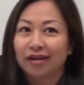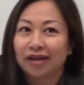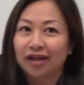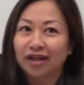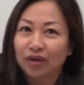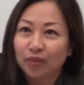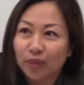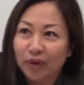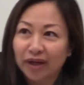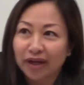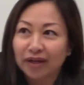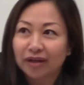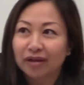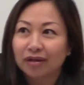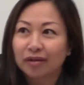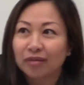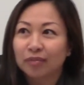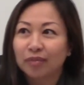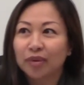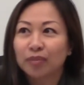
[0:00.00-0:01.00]
In a
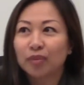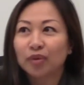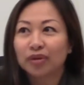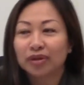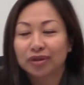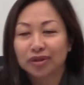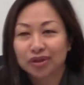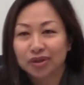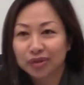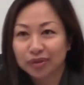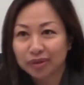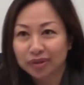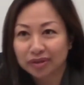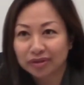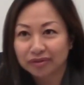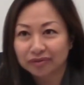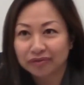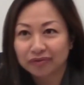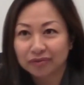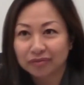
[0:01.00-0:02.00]
way, be more
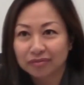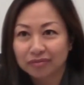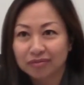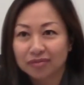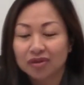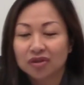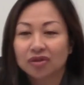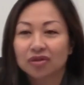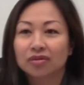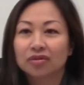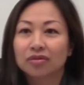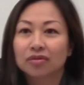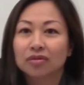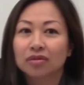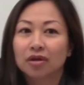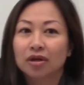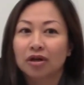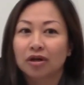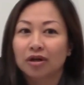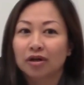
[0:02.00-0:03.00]
intuitive
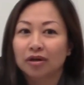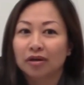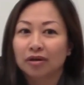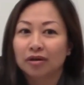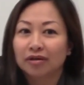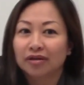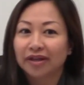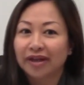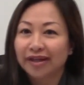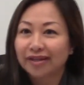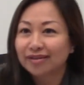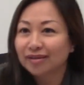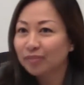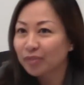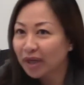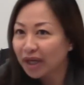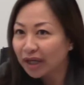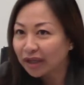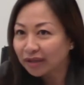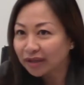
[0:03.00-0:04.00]
to the aches and
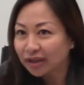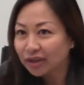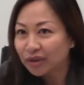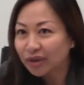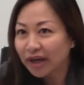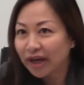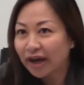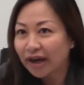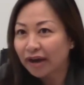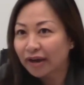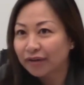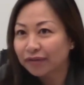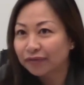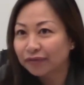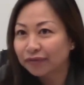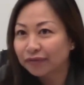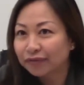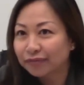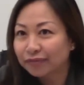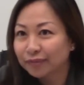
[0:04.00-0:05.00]
pain that you
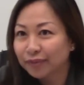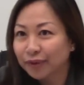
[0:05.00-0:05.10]
have.